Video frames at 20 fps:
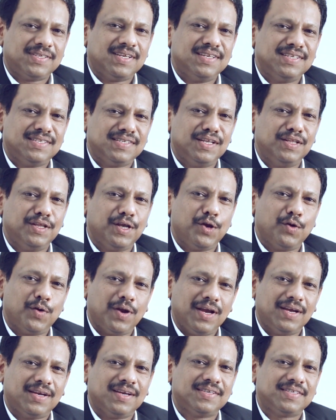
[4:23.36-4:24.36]
presence in the
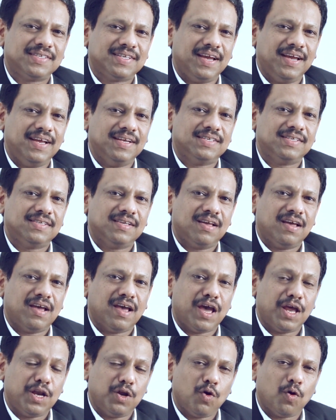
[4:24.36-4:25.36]
United States
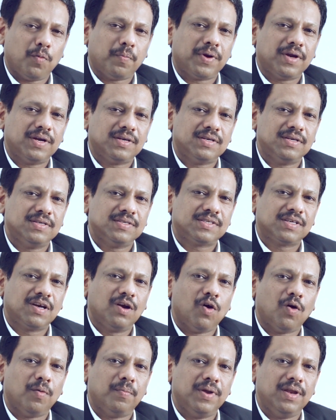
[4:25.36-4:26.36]
and operations
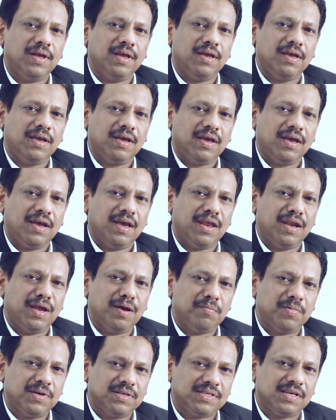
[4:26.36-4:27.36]
globally
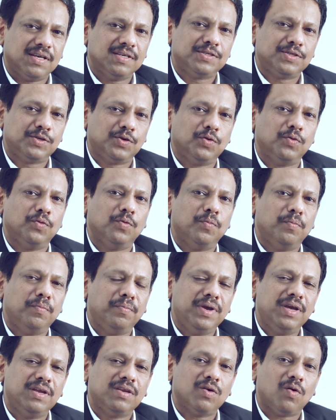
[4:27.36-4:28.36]
enables us to
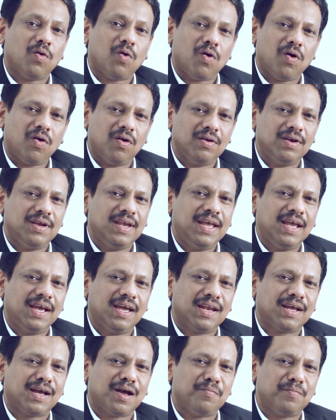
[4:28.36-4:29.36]
meet all
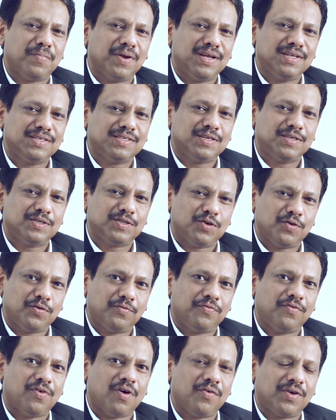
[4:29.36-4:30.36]
legal compliances
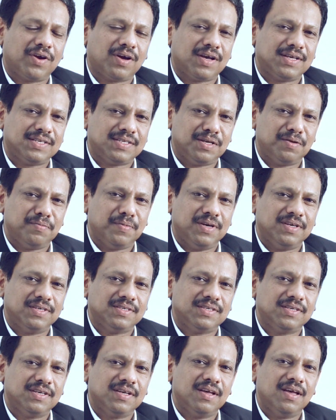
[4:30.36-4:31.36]
of our
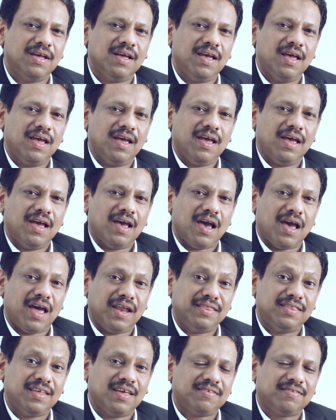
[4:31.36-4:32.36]
customers
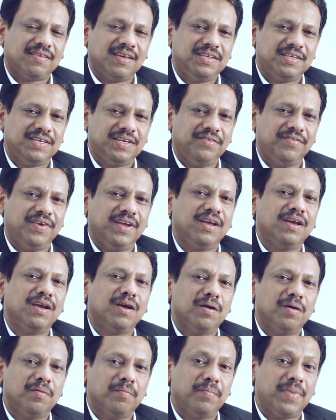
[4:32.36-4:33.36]
and thus achieving
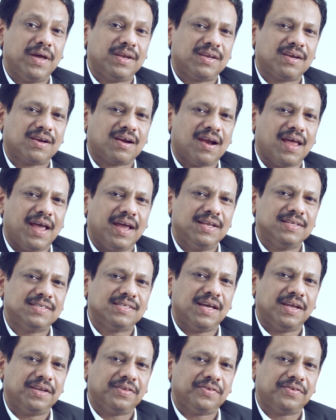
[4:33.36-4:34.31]
better client